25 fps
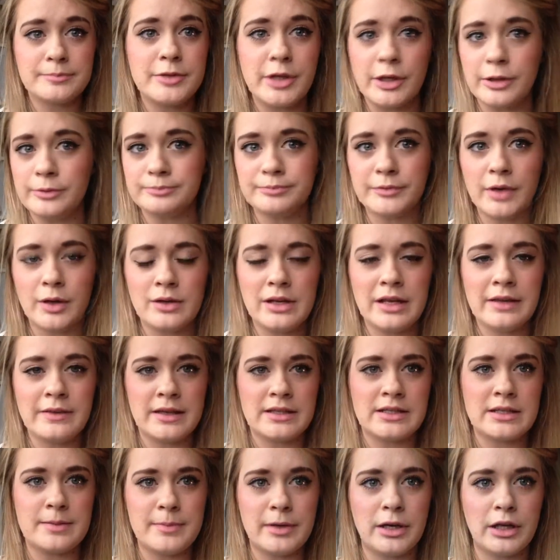So I'll link
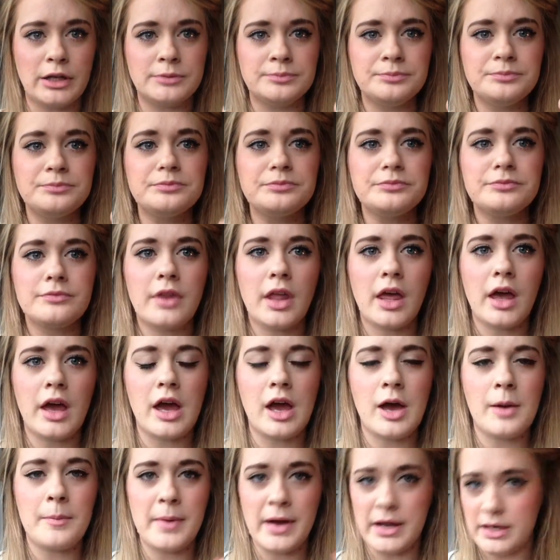that down below,
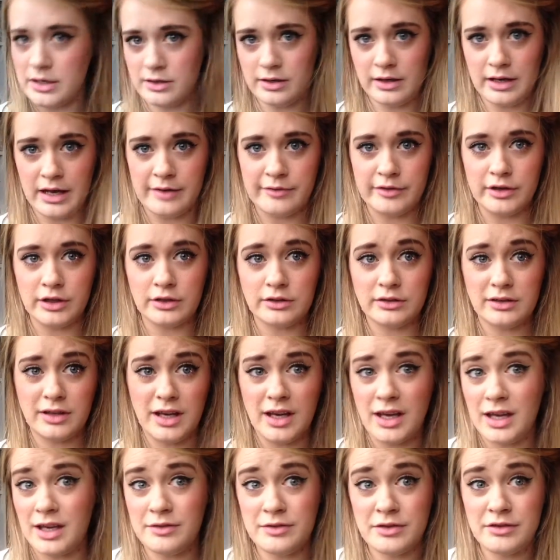and you can have a look
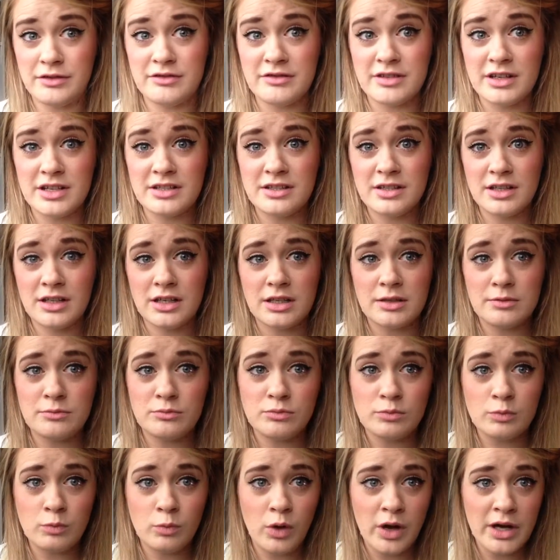if you're interested
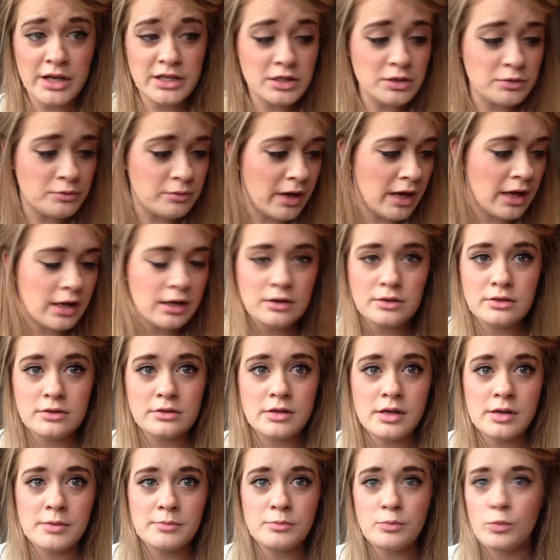in what I do and
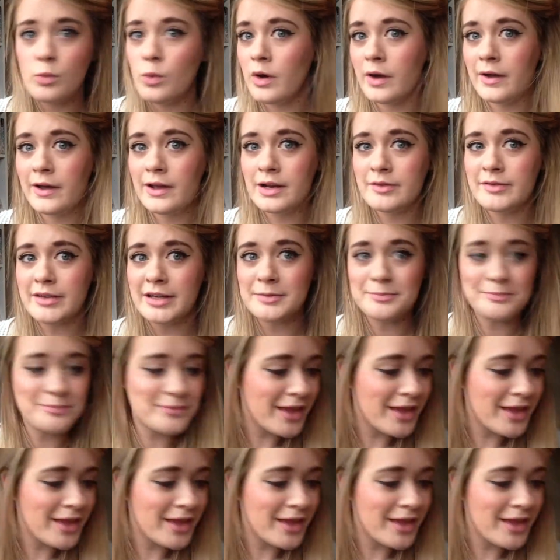why I love it.